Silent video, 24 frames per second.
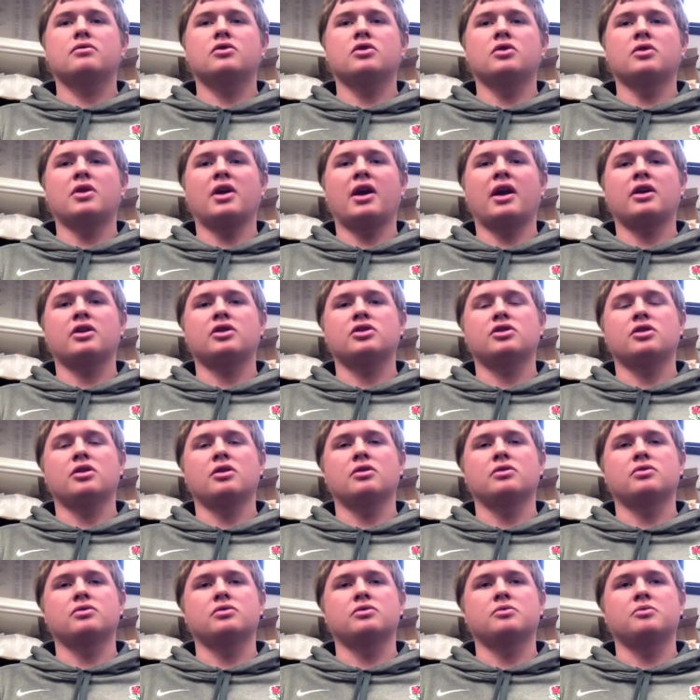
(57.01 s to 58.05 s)
Doing gang
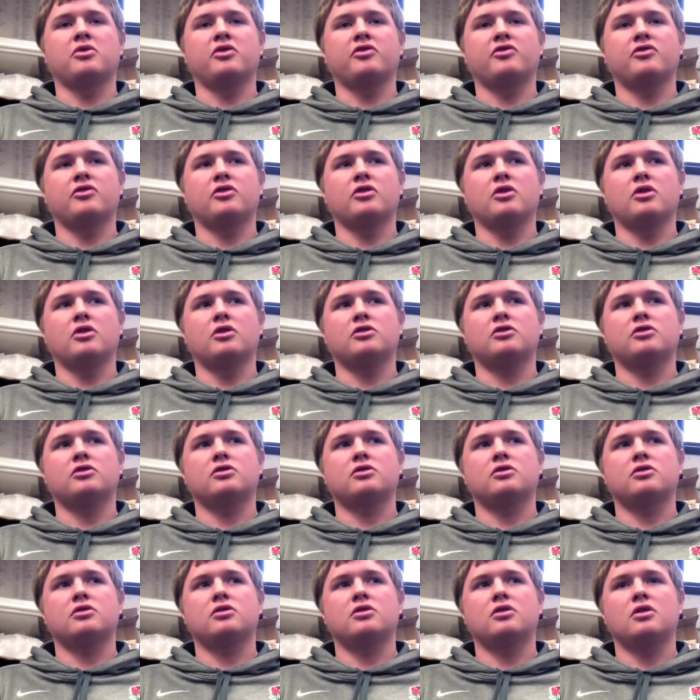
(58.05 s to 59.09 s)
shows was my first
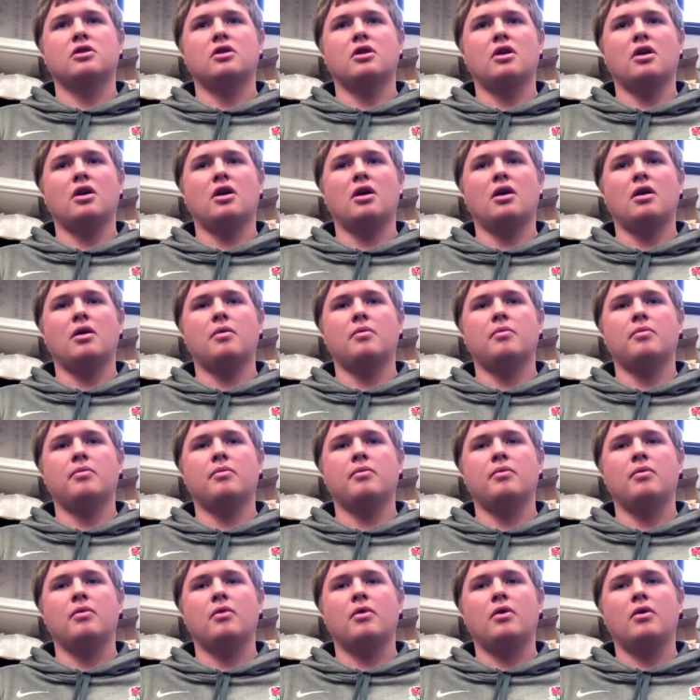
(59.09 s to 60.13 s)
um,
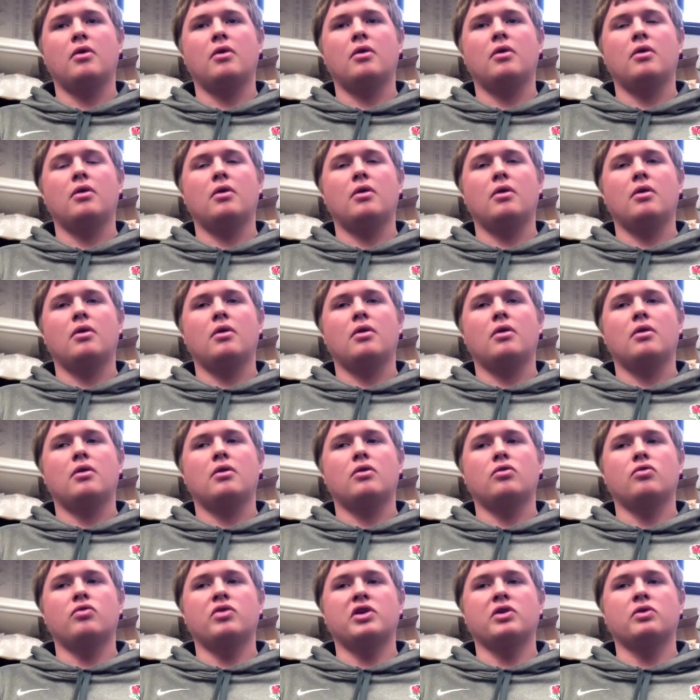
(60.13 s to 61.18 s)

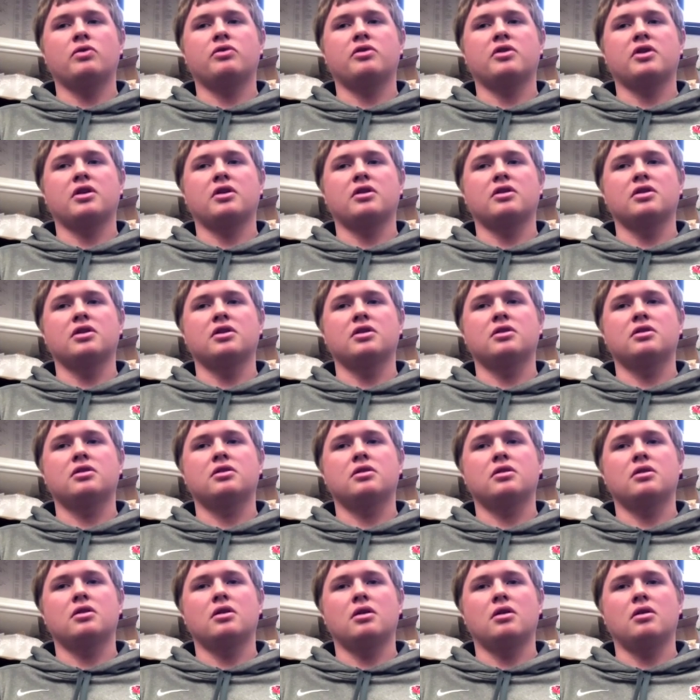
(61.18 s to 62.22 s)
real thing I did
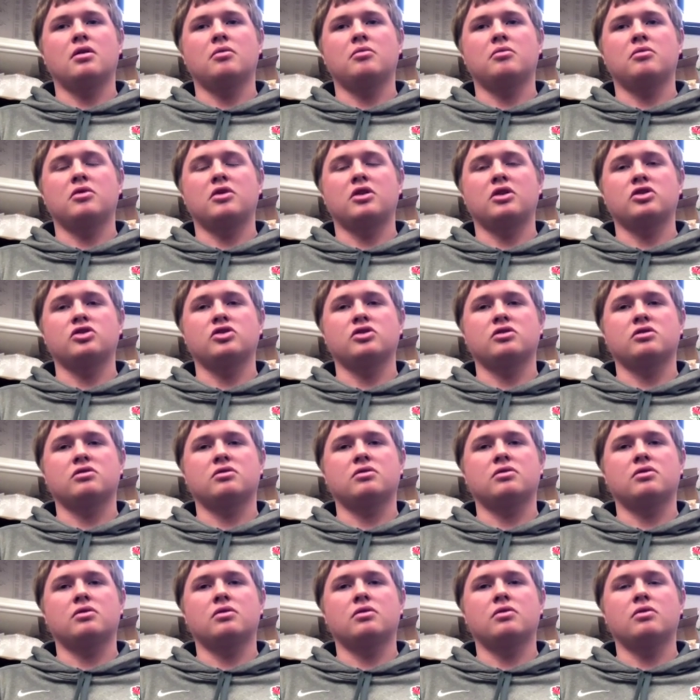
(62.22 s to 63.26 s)
um, and I just
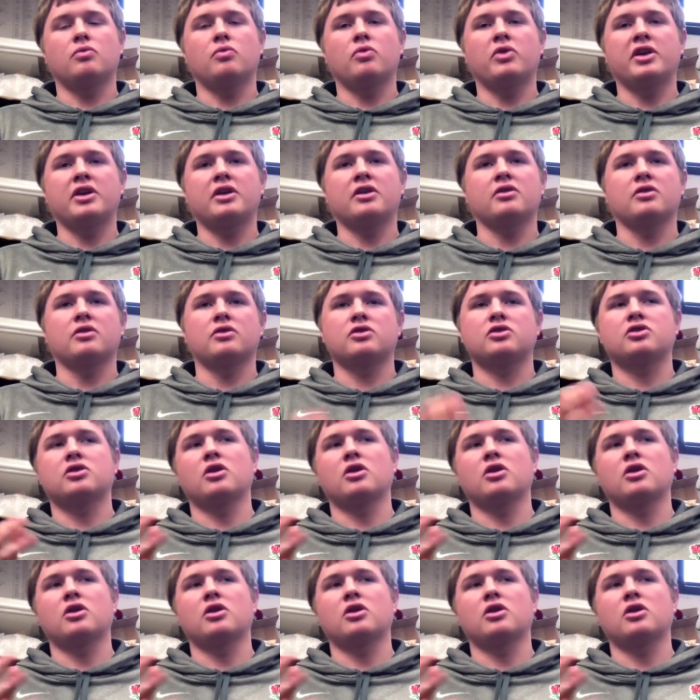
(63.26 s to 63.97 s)
the week of the